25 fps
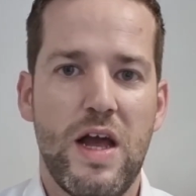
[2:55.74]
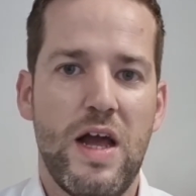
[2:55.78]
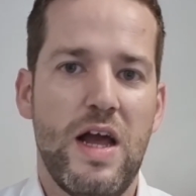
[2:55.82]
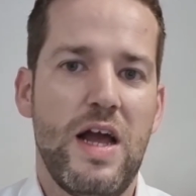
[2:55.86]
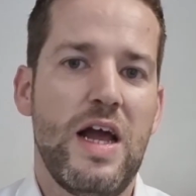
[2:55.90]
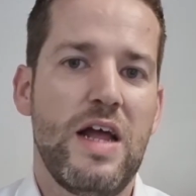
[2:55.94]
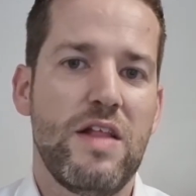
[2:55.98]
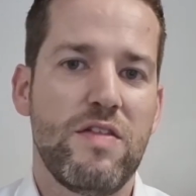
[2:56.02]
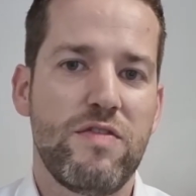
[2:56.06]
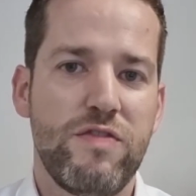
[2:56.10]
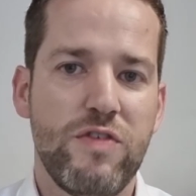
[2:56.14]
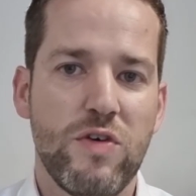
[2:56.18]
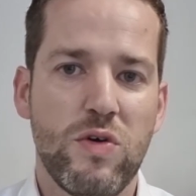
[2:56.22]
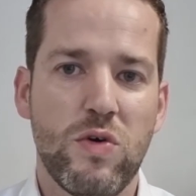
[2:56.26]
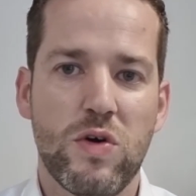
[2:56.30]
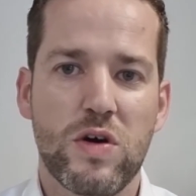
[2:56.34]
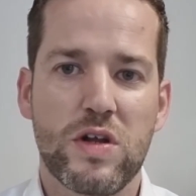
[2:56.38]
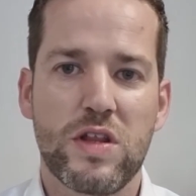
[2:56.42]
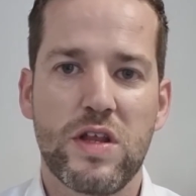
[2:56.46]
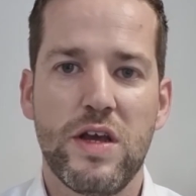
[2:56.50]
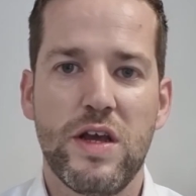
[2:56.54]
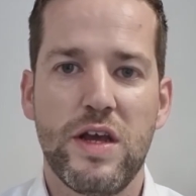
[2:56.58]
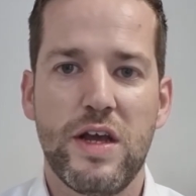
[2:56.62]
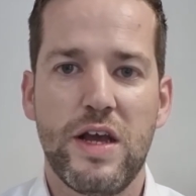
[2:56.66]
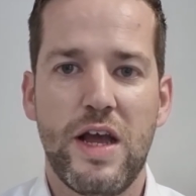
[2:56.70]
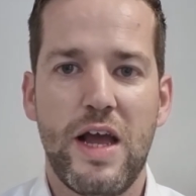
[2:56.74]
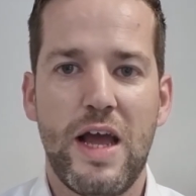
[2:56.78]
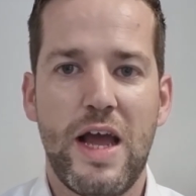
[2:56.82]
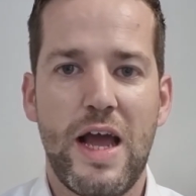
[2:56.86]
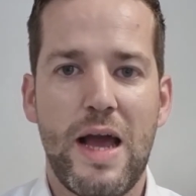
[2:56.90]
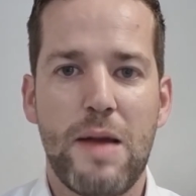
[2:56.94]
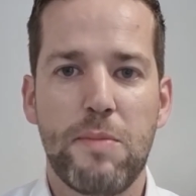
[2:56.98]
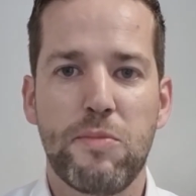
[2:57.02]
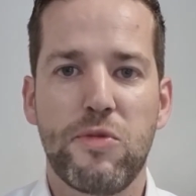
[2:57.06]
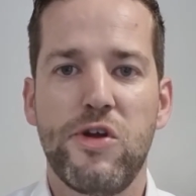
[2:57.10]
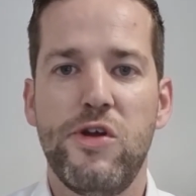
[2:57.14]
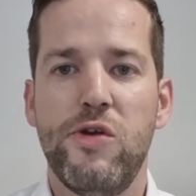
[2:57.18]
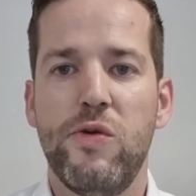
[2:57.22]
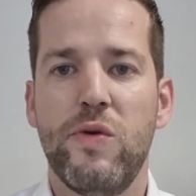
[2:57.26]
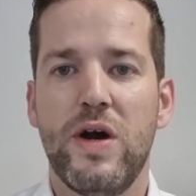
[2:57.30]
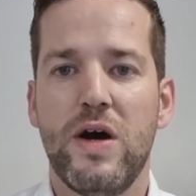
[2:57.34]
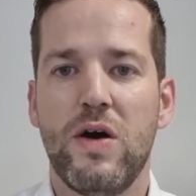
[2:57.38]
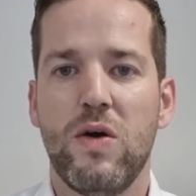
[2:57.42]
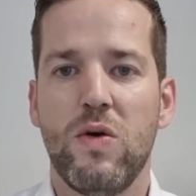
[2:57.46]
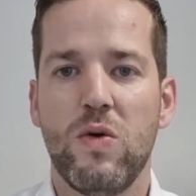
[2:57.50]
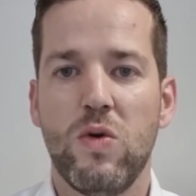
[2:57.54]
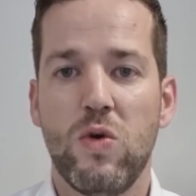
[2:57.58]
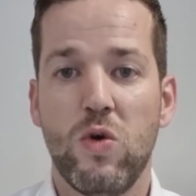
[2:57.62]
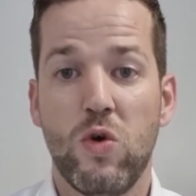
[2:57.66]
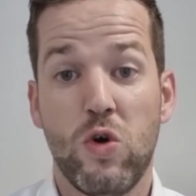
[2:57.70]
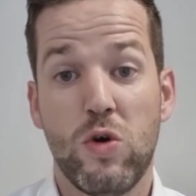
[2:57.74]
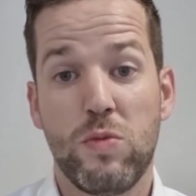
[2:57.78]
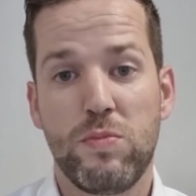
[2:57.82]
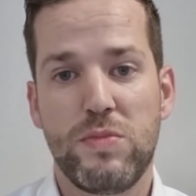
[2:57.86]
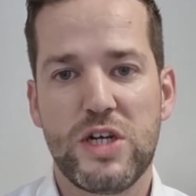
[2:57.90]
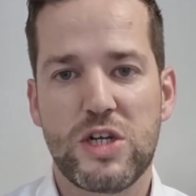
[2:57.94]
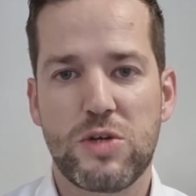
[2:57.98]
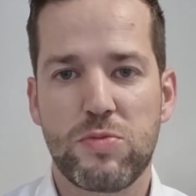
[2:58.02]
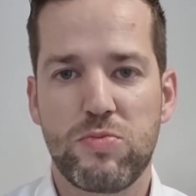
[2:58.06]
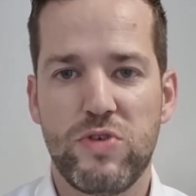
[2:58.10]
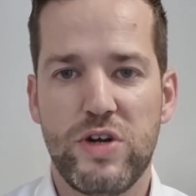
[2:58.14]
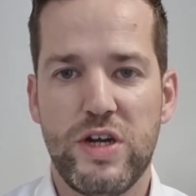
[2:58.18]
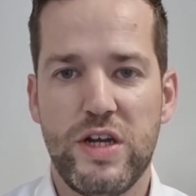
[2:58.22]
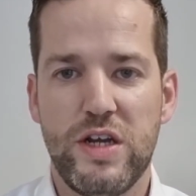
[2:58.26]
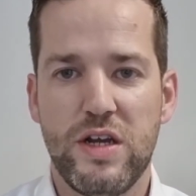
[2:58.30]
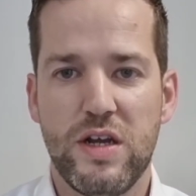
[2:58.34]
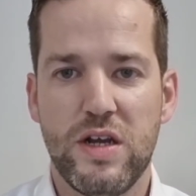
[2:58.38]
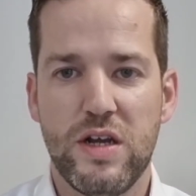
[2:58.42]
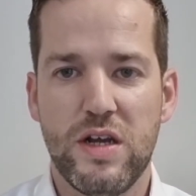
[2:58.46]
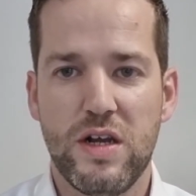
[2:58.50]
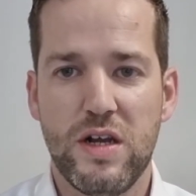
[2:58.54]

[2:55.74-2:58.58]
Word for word: And fourth, M Q L or mist spray.